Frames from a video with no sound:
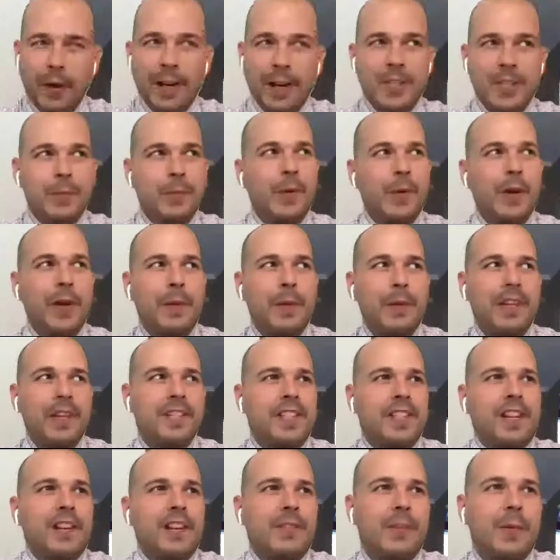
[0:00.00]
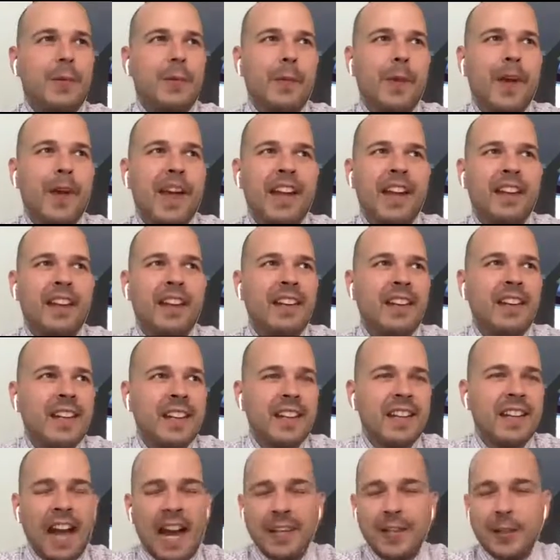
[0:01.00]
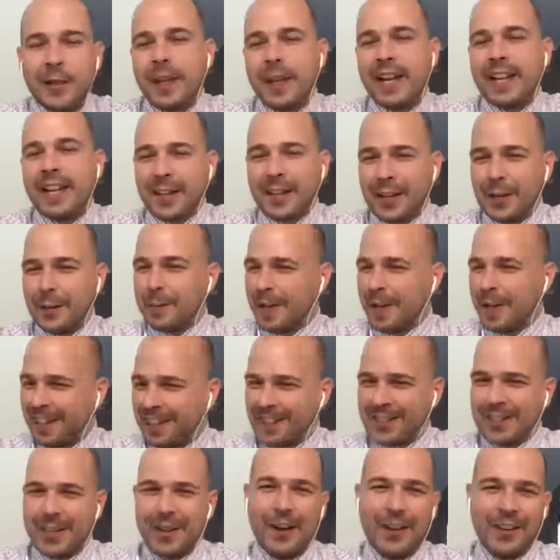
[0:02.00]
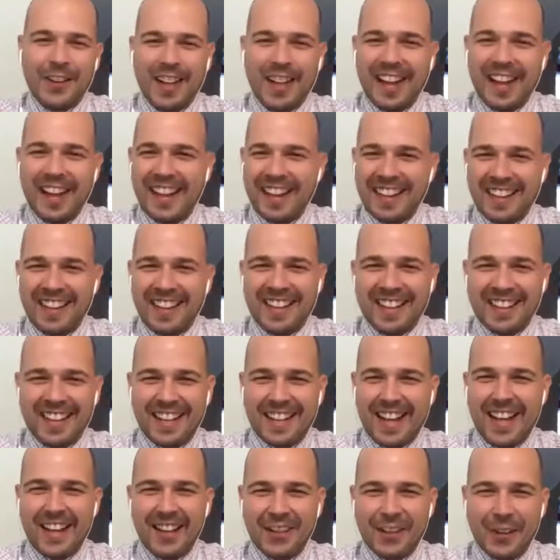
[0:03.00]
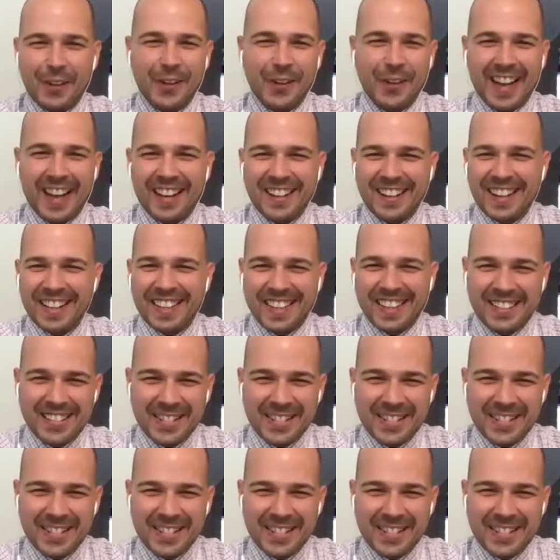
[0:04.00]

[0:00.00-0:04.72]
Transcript: to spoil myself. Oh man, I do like a good beer. So yeah, I'll go out and get there